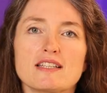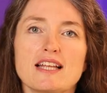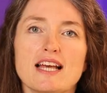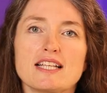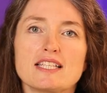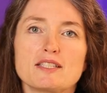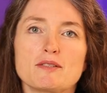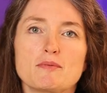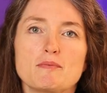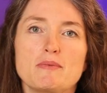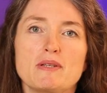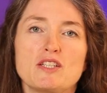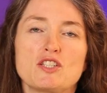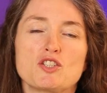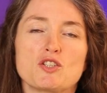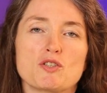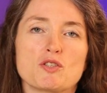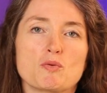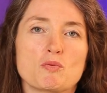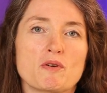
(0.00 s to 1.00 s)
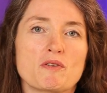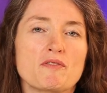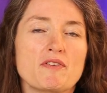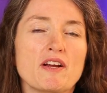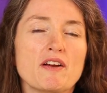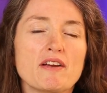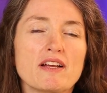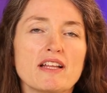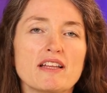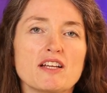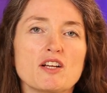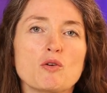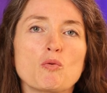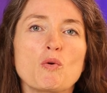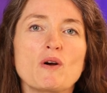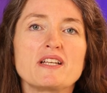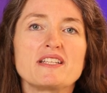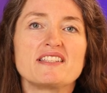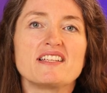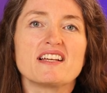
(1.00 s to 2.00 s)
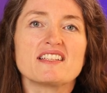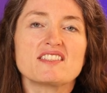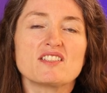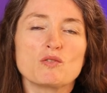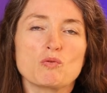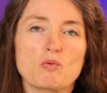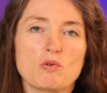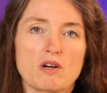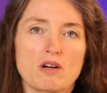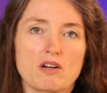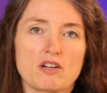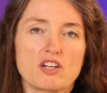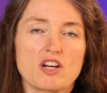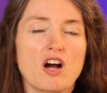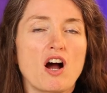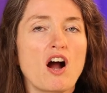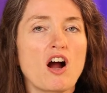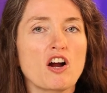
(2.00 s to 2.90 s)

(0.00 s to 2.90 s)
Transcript: let's be sure that we're very clear what doesn't work.